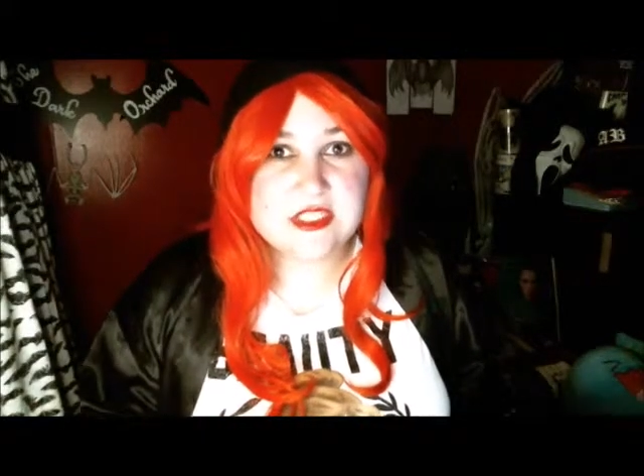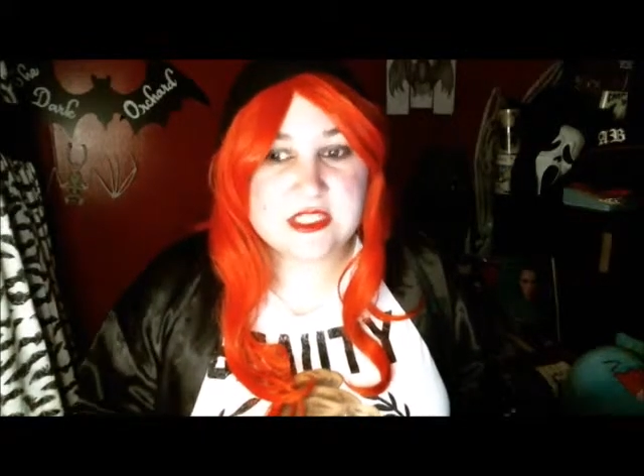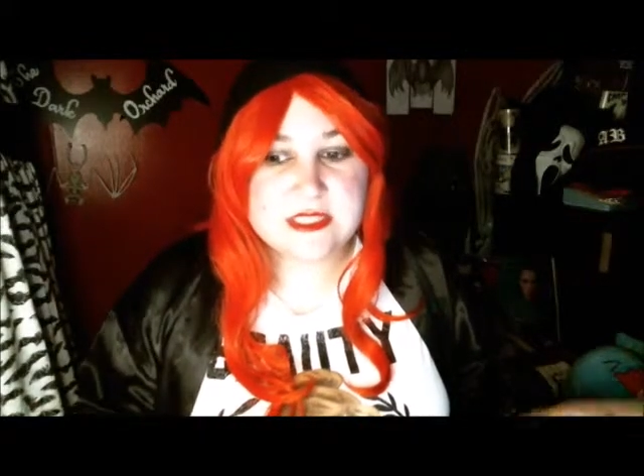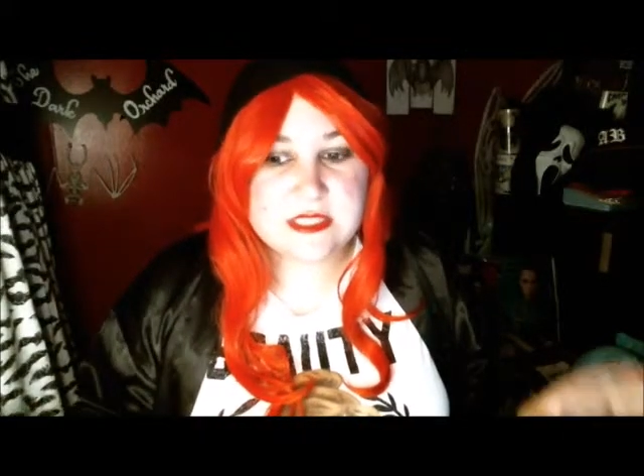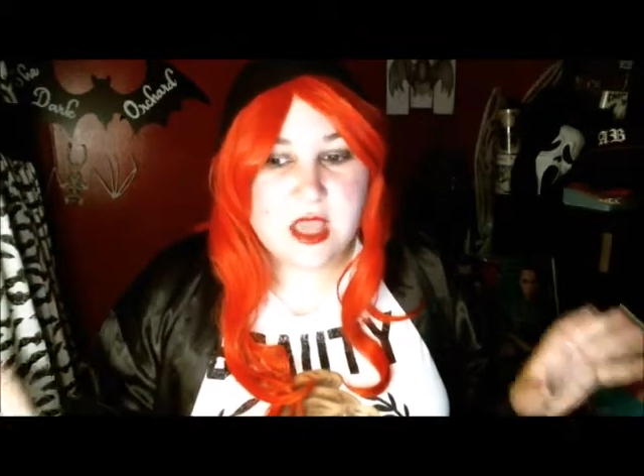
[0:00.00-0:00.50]

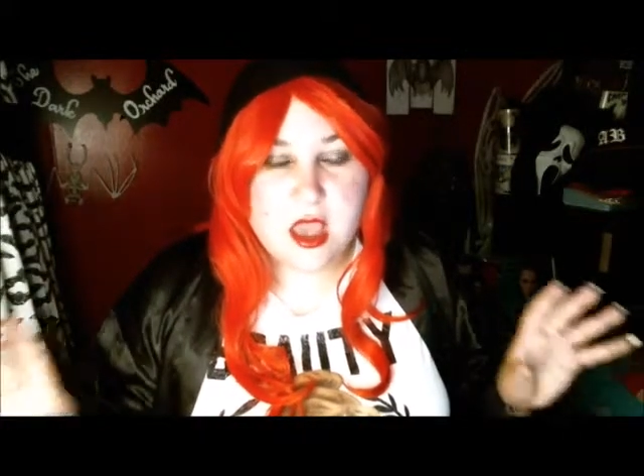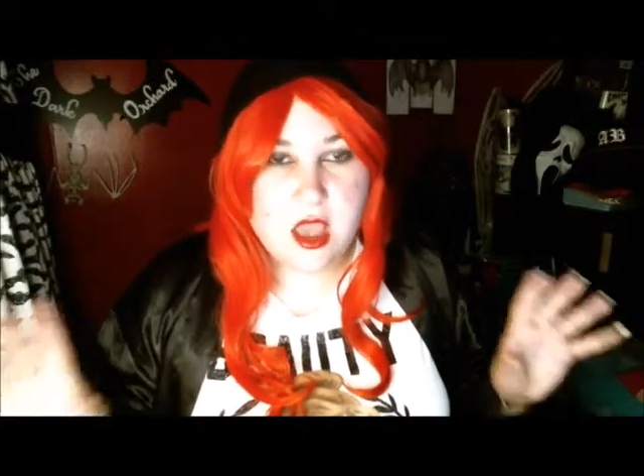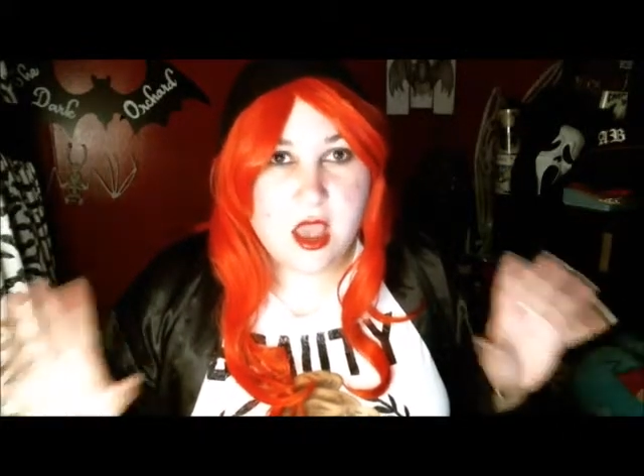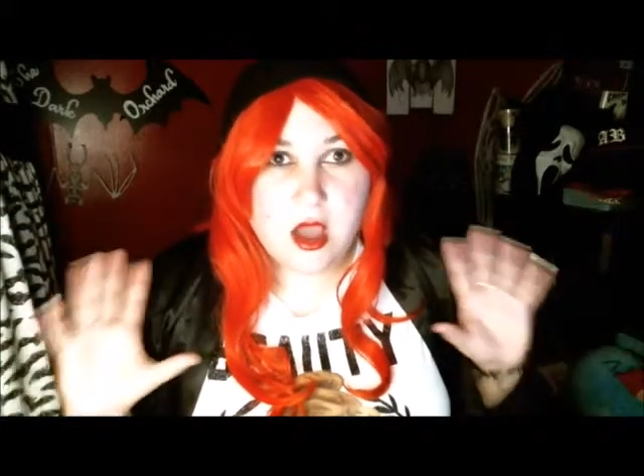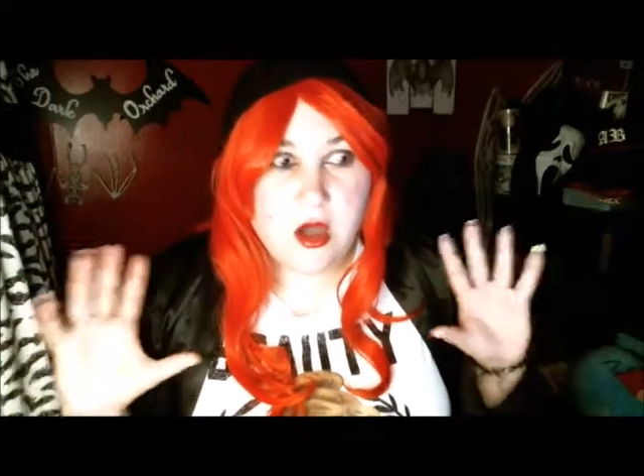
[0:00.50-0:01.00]
just
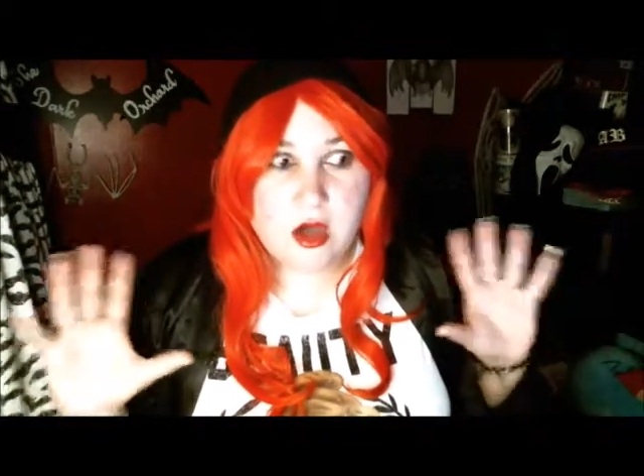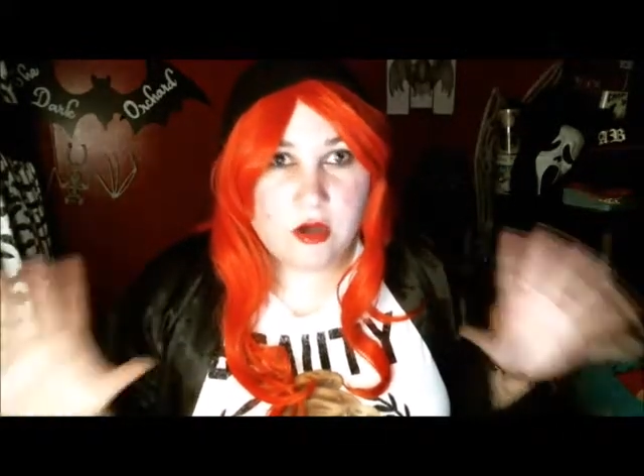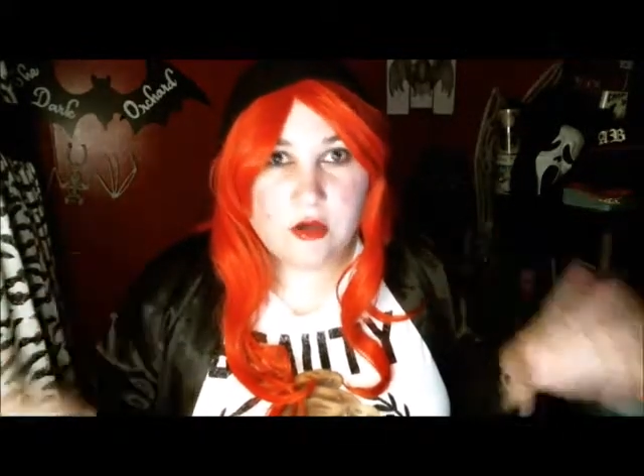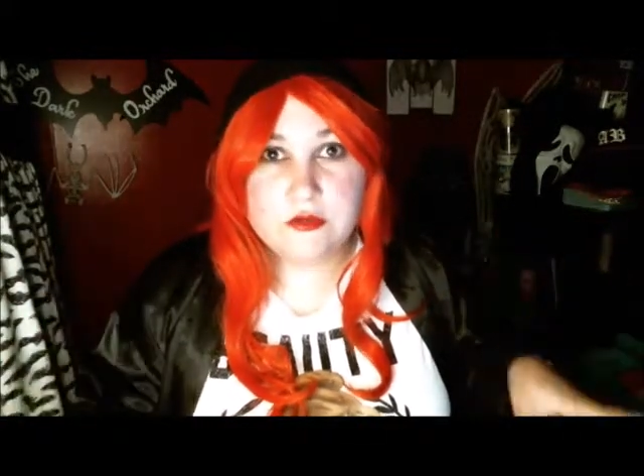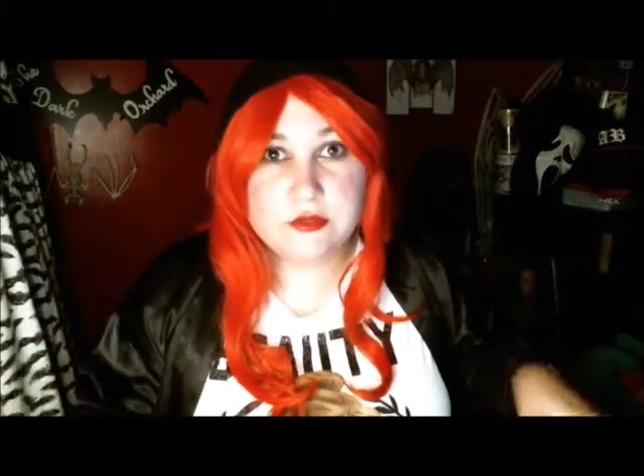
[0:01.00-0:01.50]
a
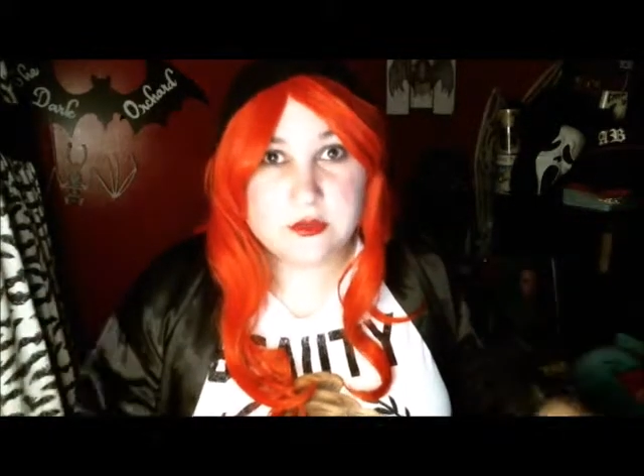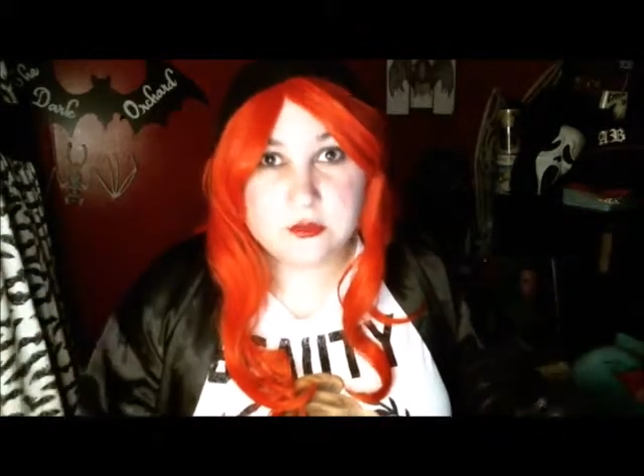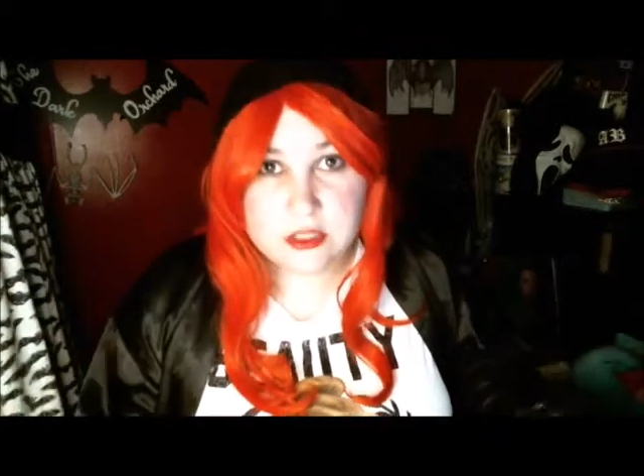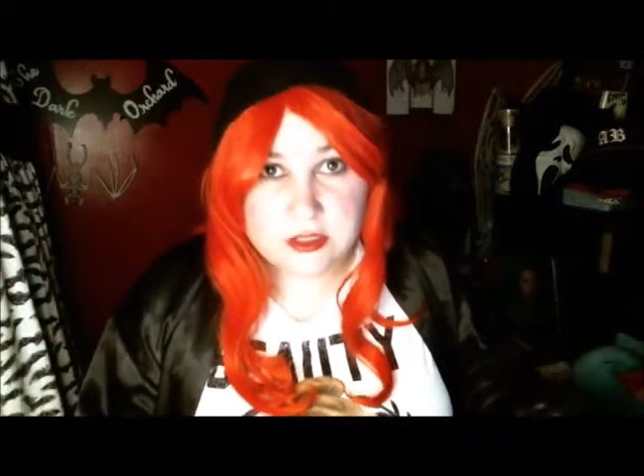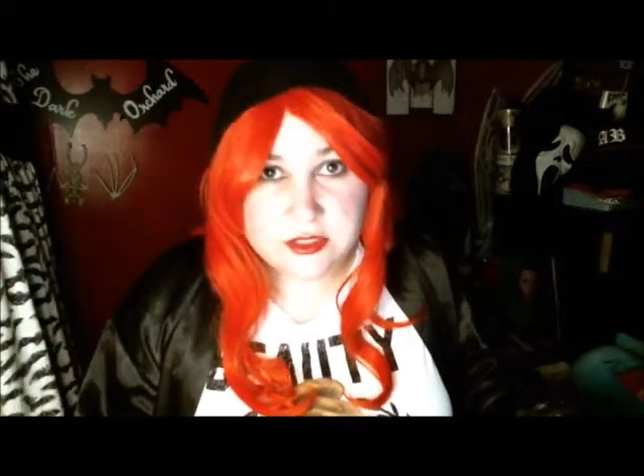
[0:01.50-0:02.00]
whole new
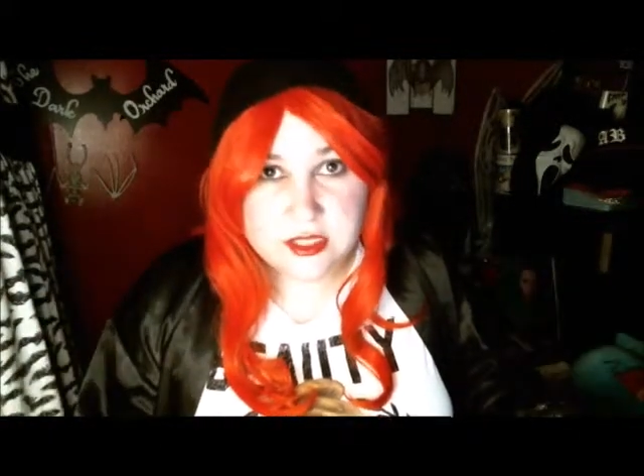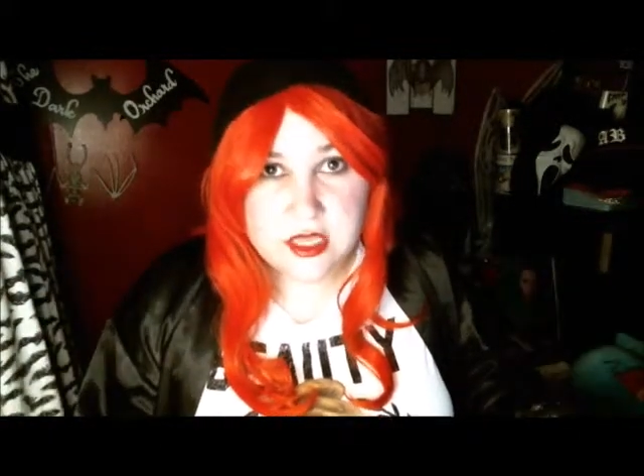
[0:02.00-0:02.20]
world.